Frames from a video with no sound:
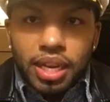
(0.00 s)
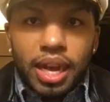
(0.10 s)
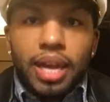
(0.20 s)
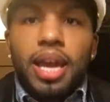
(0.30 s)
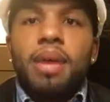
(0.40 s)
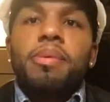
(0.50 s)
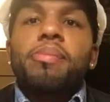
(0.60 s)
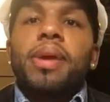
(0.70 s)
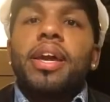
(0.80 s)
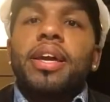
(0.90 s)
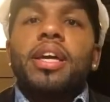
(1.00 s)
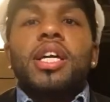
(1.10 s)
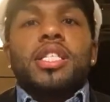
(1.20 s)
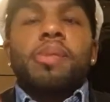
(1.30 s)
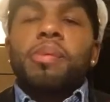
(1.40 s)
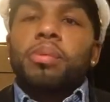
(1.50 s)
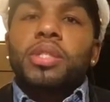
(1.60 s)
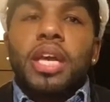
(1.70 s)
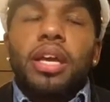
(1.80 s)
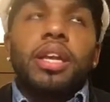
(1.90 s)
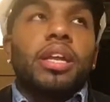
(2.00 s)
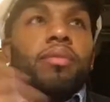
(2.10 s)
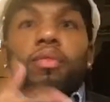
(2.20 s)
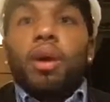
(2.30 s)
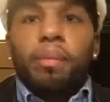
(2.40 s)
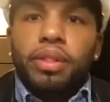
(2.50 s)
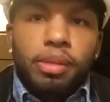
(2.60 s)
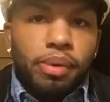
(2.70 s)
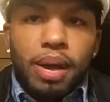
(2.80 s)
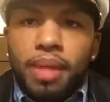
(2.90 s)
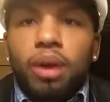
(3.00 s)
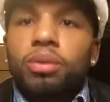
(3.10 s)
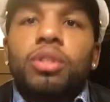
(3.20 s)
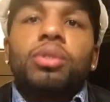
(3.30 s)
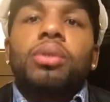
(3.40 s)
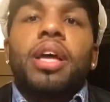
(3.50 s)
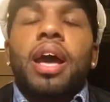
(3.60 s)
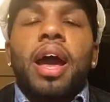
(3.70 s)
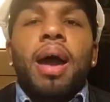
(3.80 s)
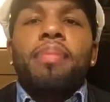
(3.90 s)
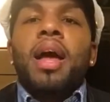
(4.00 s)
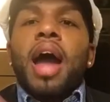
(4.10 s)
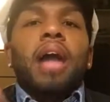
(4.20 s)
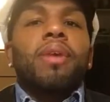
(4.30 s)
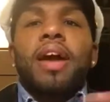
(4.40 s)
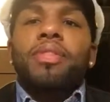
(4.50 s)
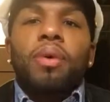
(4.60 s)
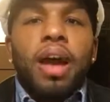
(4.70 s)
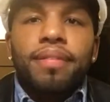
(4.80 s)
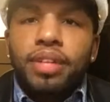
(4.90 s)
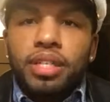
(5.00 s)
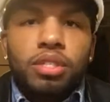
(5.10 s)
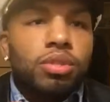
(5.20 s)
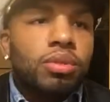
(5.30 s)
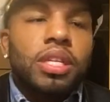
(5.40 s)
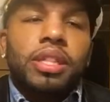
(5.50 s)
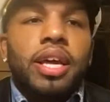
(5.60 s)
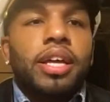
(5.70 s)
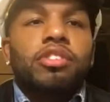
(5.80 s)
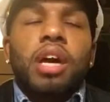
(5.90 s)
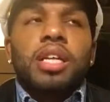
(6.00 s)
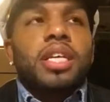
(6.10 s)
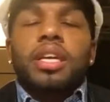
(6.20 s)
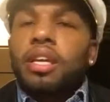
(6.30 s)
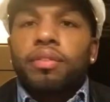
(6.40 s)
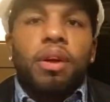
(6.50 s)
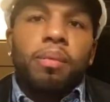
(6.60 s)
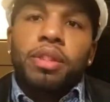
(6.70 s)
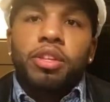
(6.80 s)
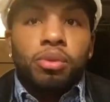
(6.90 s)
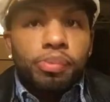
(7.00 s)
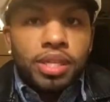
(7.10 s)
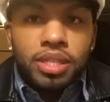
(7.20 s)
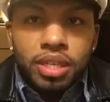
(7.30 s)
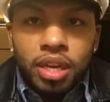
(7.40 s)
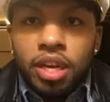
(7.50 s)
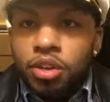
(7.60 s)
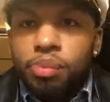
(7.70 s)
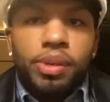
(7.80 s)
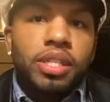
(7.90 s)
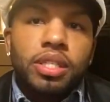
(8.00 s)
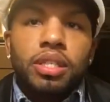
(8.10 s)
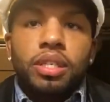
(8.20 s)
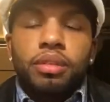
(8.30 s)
Like, I can't be mad. Some people take it and run with it, but I'm not going to do that. I don't have no evidence to sit there and try to take it and run with it. You busy? You busy.